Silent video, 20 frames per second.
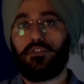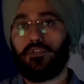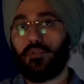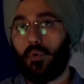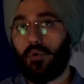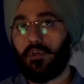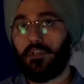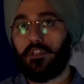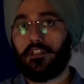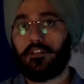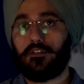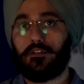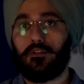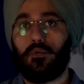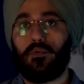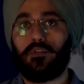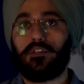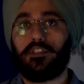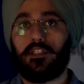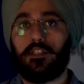Don't
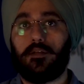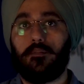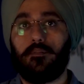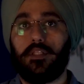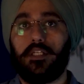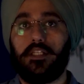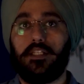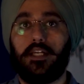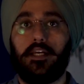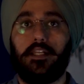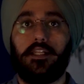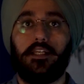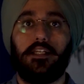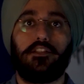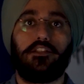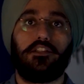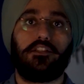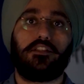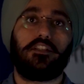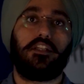disclose the complete
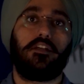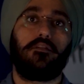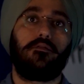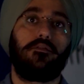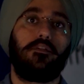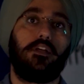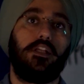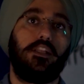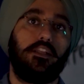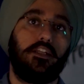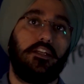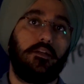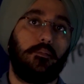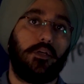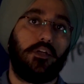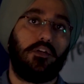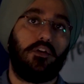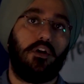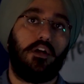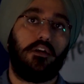idea, just give a little
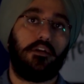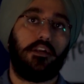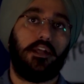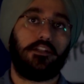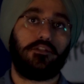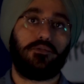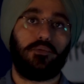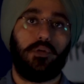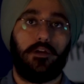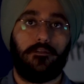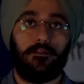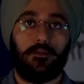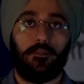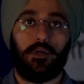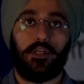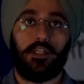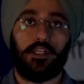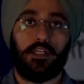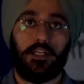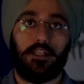bit context so
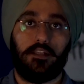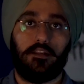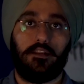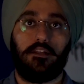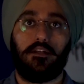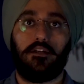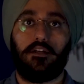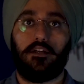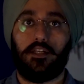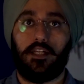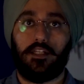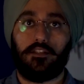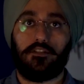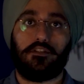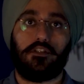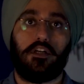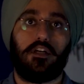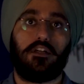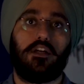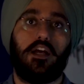everybody can learn and
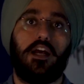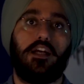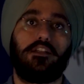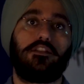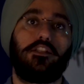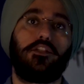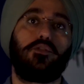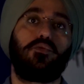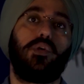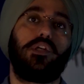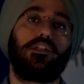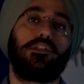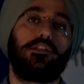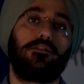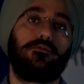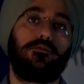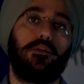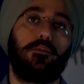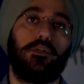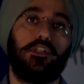start asking
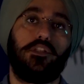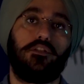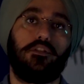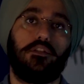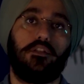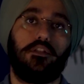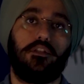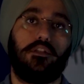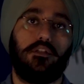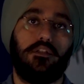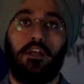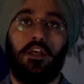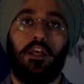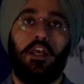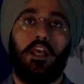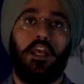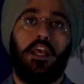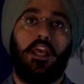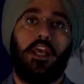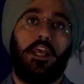questions from each other.
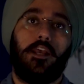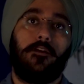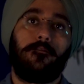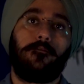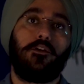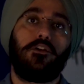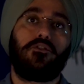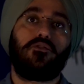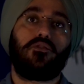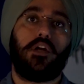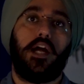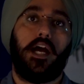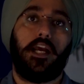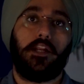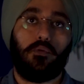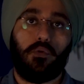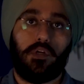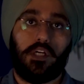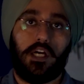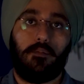If you're
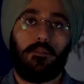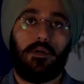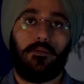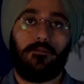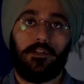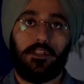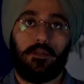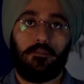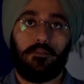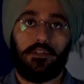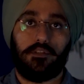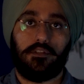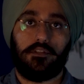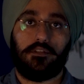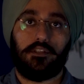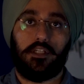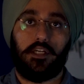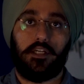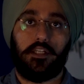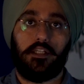trying to come up with a
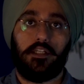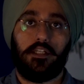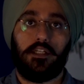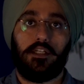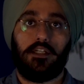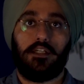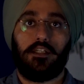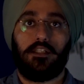business idea,